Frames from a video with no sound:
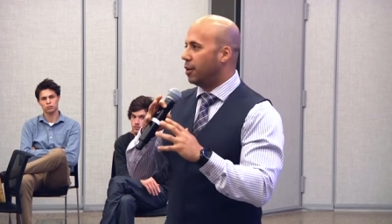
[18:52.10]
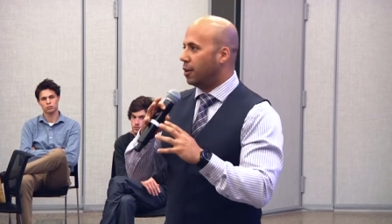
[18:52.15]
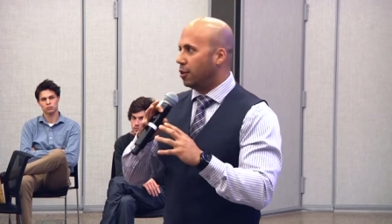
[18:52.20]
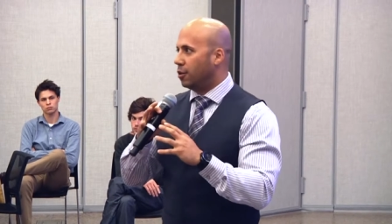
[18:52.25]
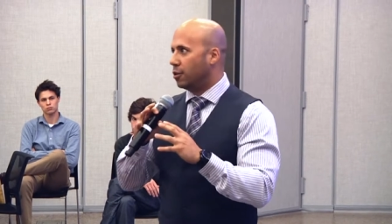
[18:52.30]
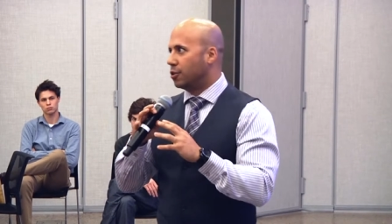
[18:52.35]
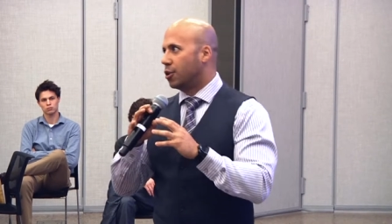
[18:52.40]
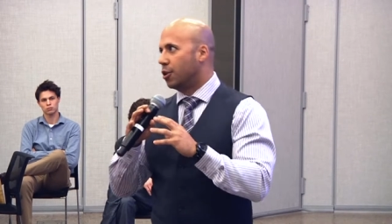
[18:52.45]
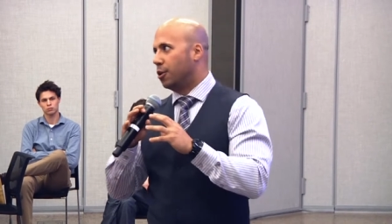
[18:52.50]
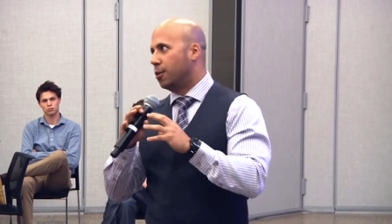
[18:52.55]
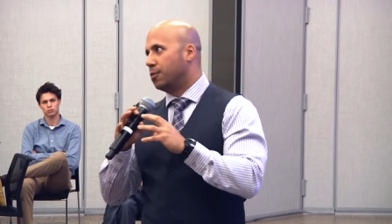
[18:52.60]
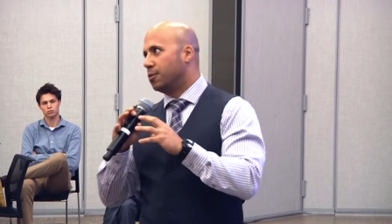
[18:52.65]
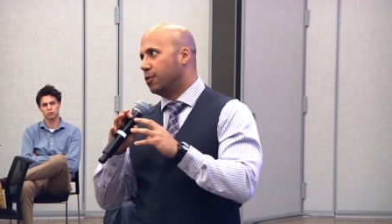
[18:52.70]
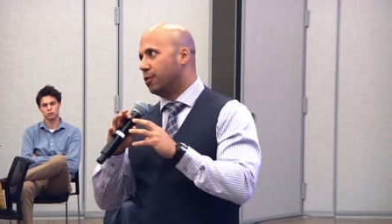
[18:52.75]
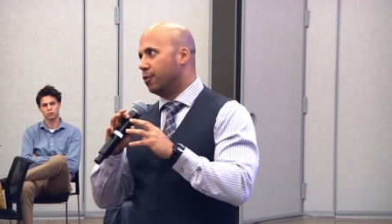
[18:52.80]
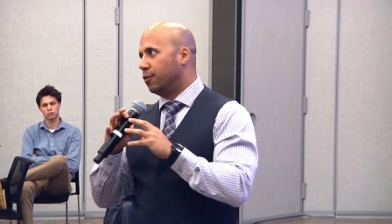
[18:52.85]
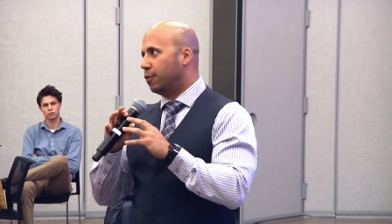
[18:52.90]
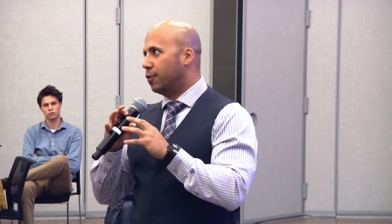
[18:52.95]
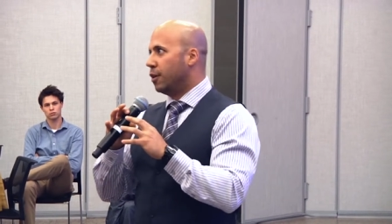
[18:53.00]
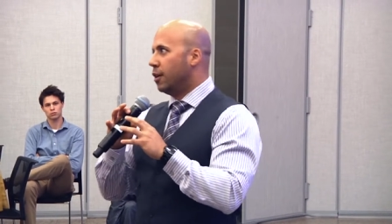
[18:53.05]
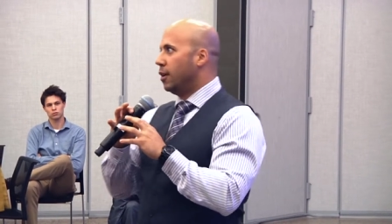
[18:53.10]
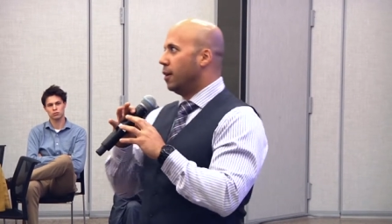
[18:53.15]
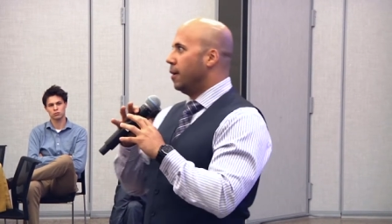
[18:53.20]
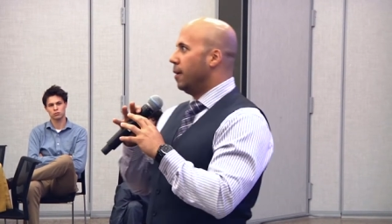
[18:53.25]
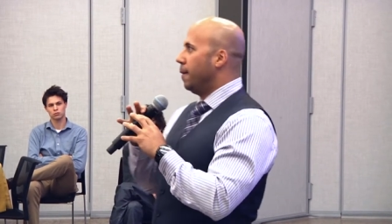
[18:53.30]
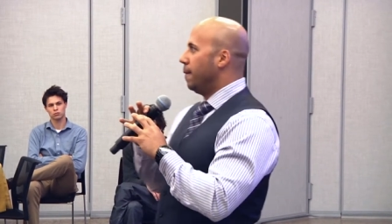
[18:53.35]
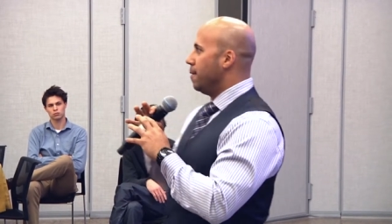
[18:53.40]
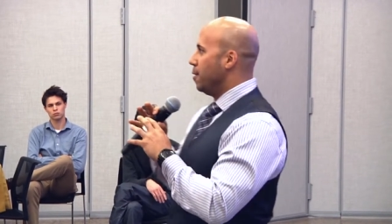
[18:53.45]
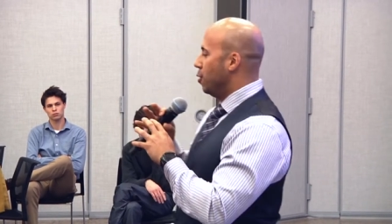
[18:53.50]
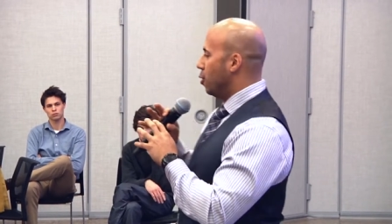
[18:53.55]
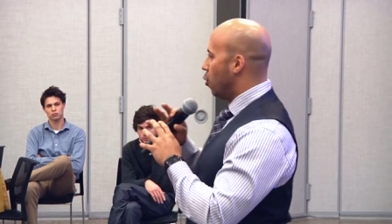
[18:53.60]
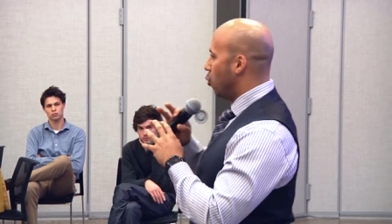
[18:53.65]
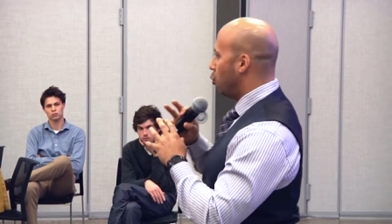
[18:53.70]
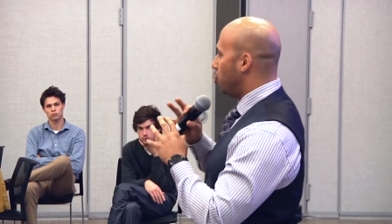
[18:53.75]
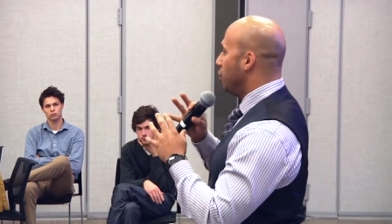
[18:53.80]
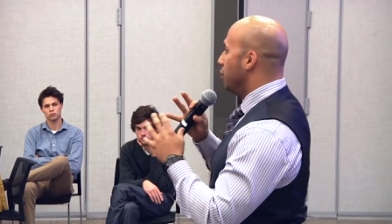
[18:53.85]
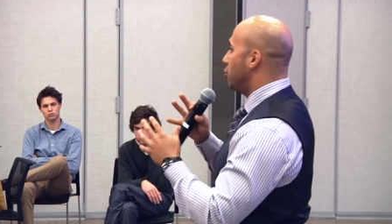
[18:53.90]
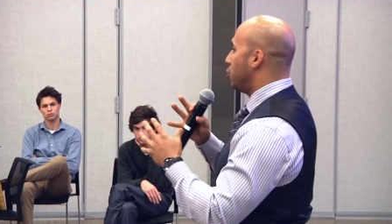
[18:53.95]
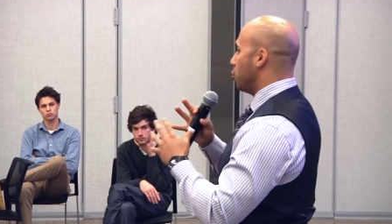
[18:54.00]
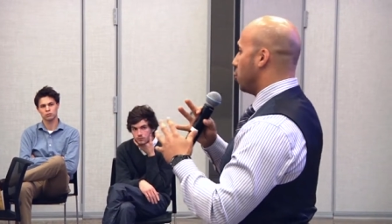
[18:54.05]
here in terms of, you know,
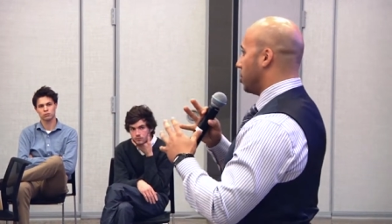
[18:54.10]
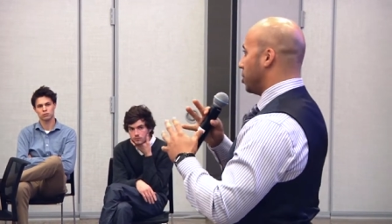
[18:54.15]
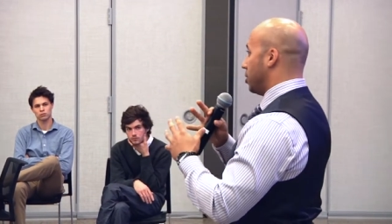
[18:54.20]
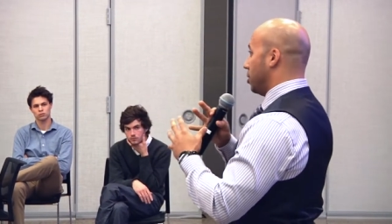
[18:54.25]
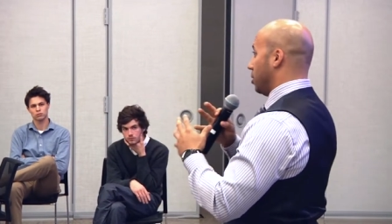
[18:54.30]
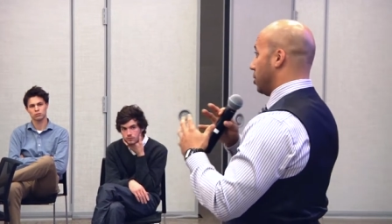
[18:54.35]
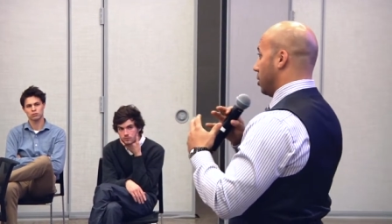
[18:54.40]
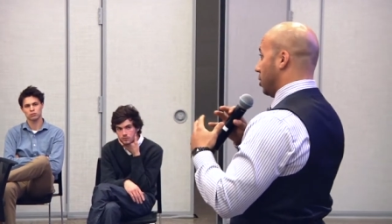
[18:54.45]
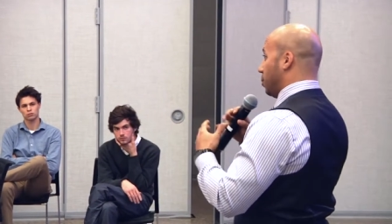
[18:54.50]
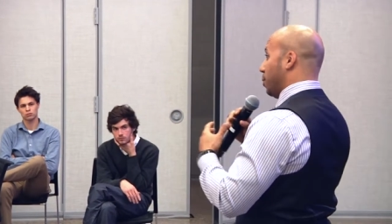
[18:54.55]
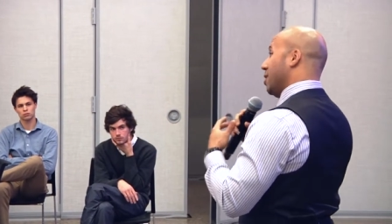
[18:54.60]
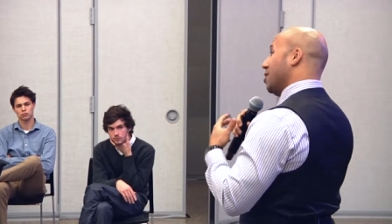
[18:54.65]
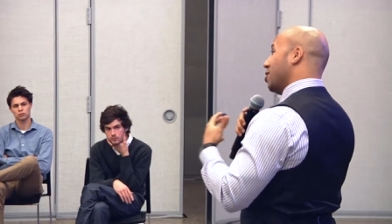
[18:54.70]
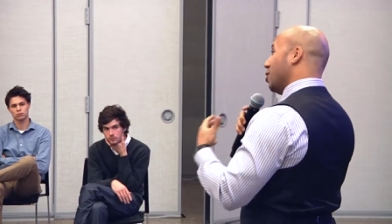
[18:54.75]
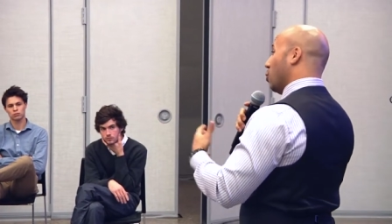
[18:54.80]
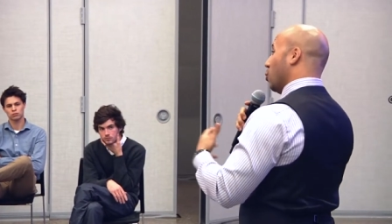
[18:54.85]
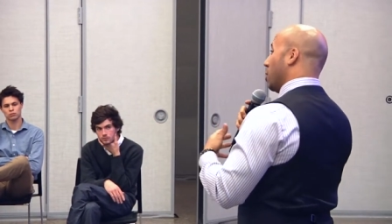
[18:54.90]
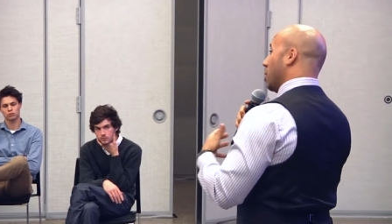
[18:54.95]
resources, especially